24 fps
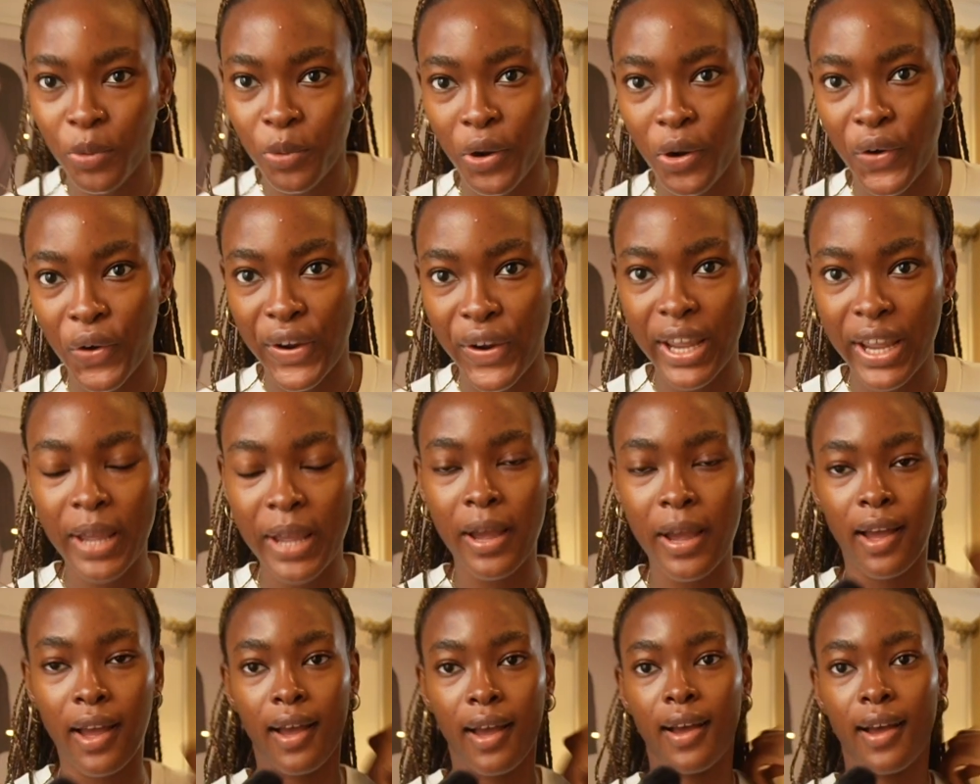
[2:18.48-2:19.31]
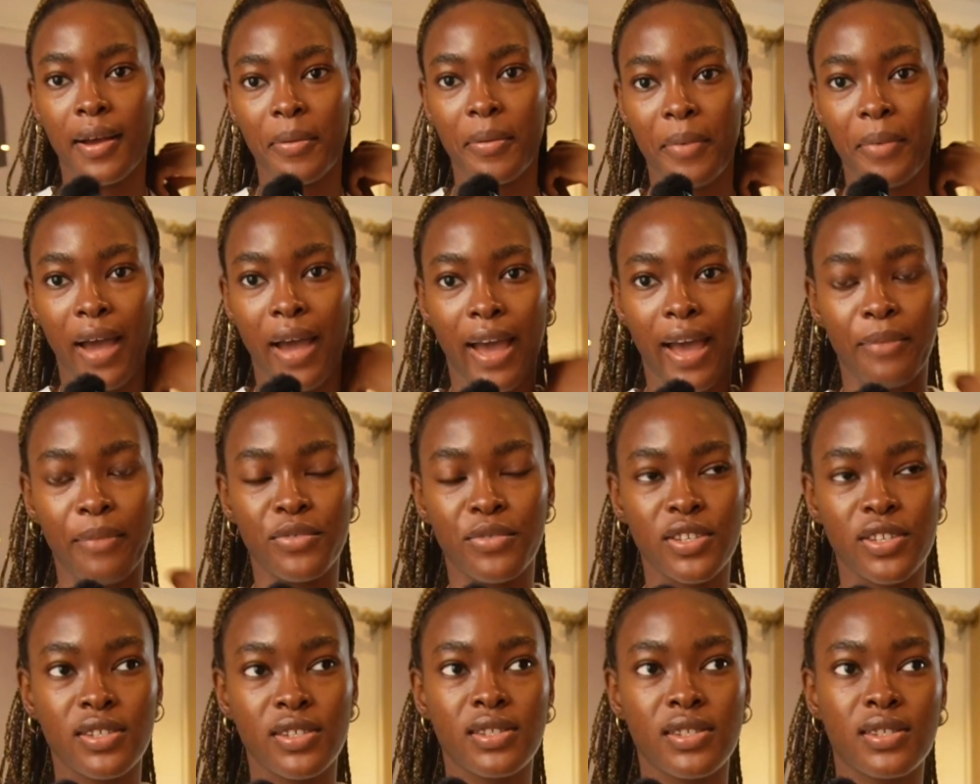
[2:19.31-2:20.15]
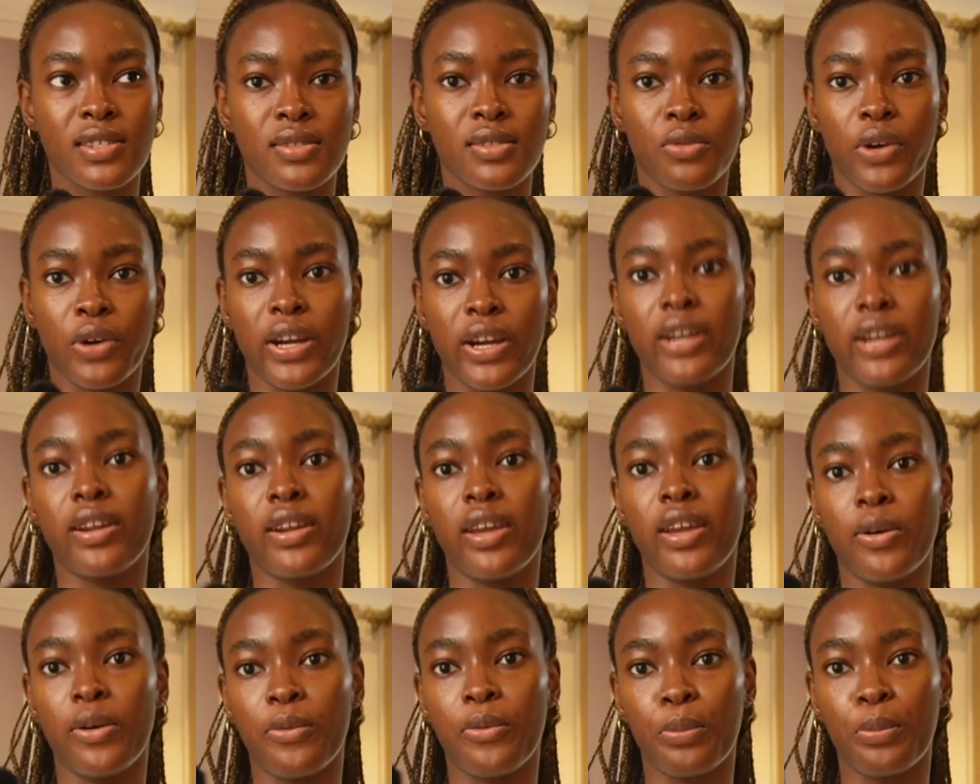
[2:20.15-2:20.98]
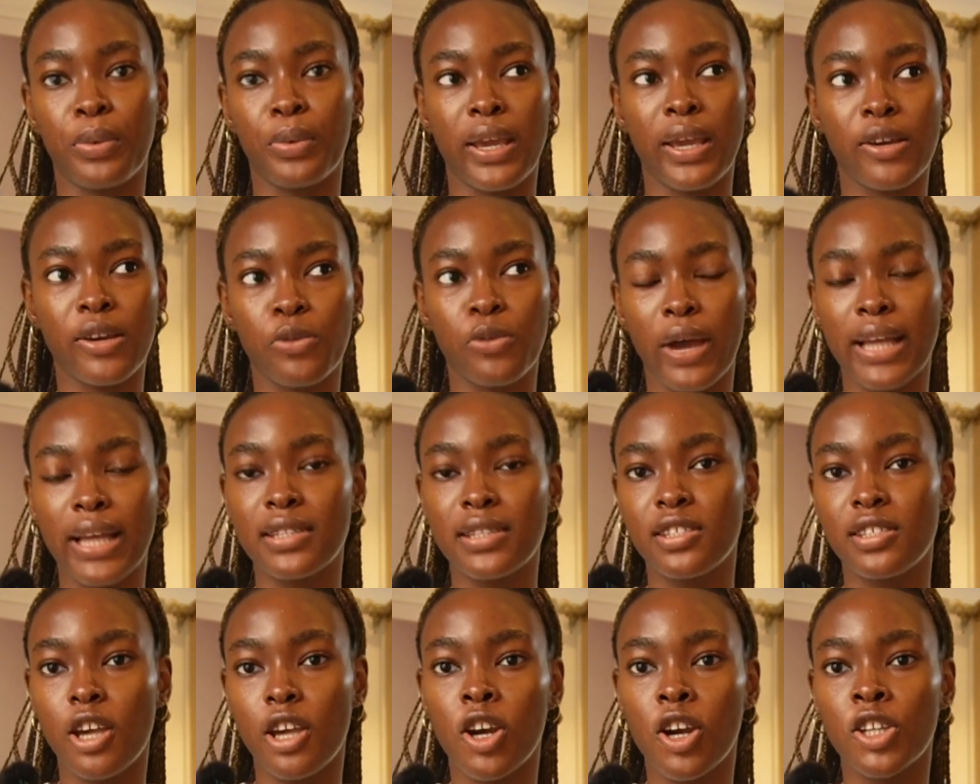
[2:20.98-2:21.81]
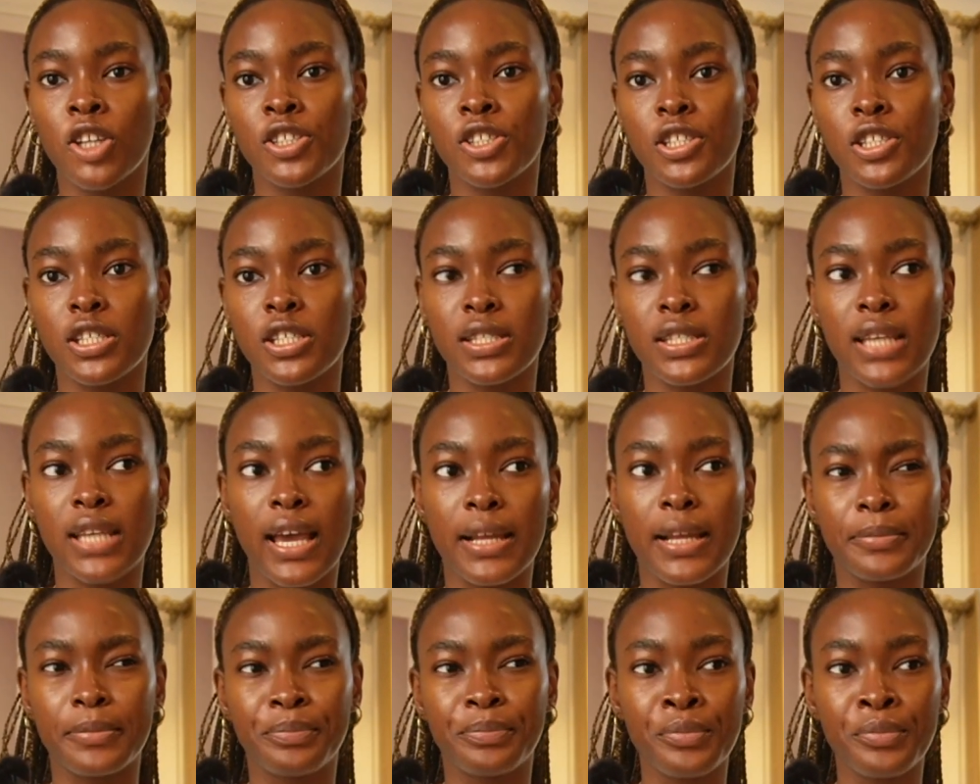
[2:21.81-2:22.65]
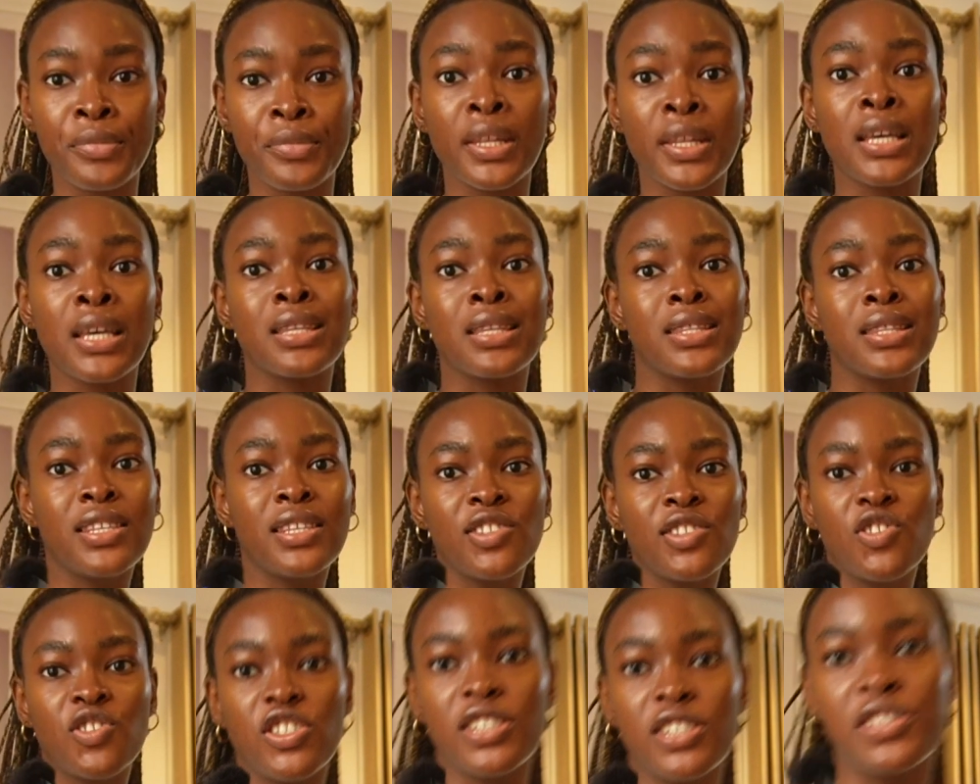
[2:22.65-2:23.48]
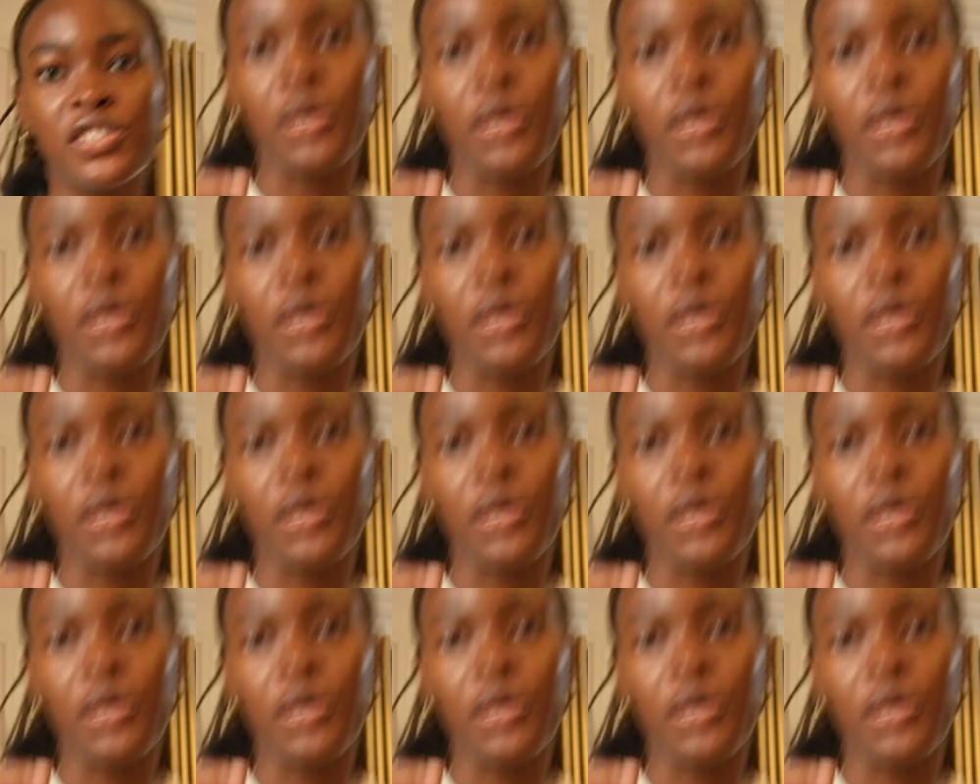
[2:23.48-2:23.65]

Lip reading: wearing. I'm just wearing a plain white Zara shirt. And these jeans